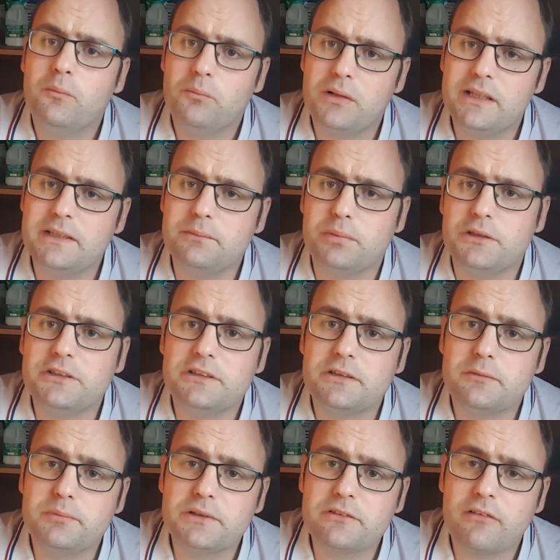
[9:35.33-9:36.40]
please push
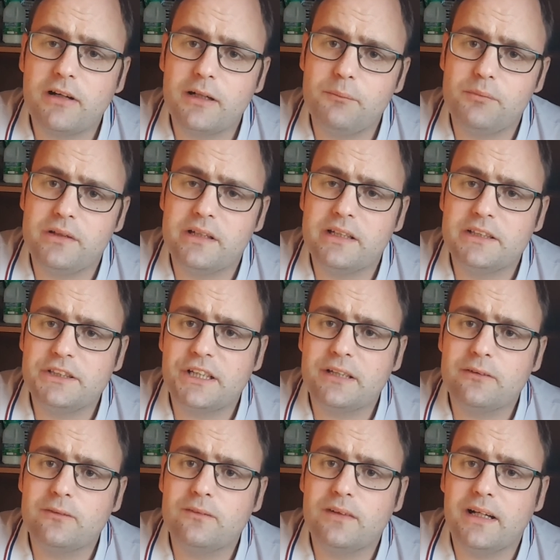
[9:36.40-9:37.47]
subscribe to the
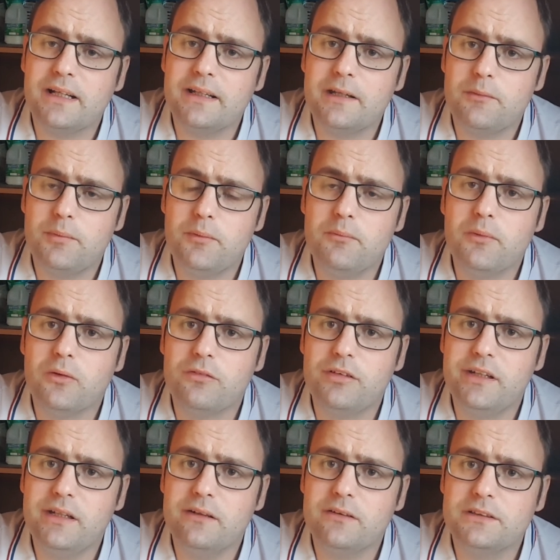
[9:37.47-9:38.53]
channel, and there'll be more
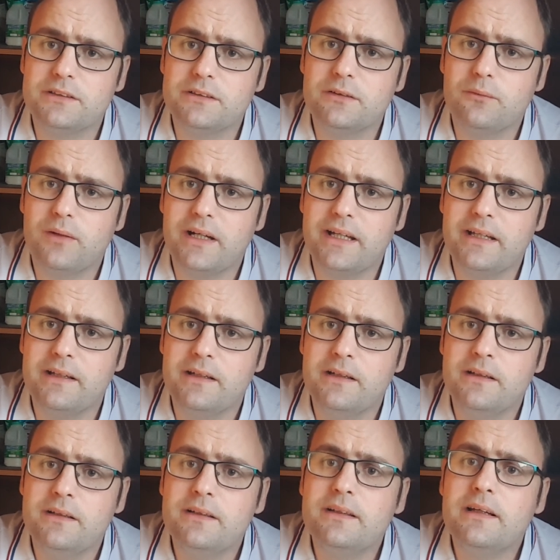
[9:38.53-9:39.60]
videos on the way.
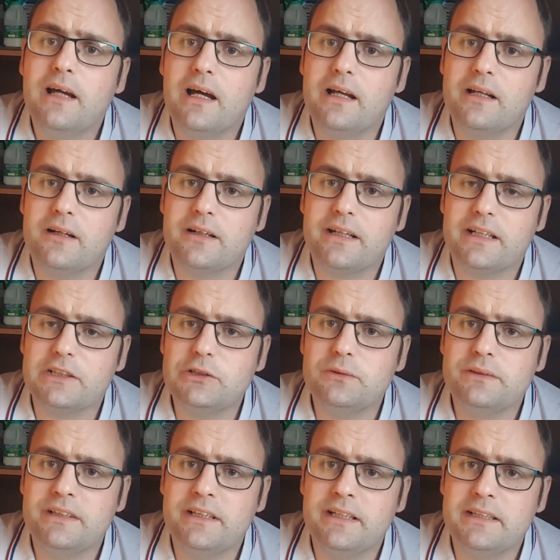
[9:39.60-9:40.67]
And I'll catch you
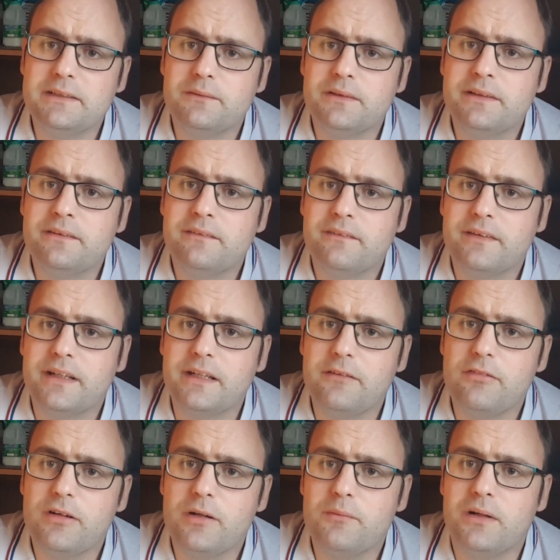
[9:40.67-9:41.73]
in the next one. Thank you
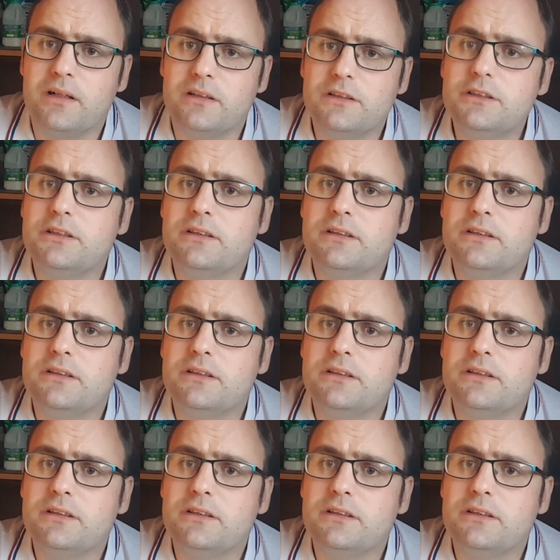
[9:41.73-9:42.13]
very much.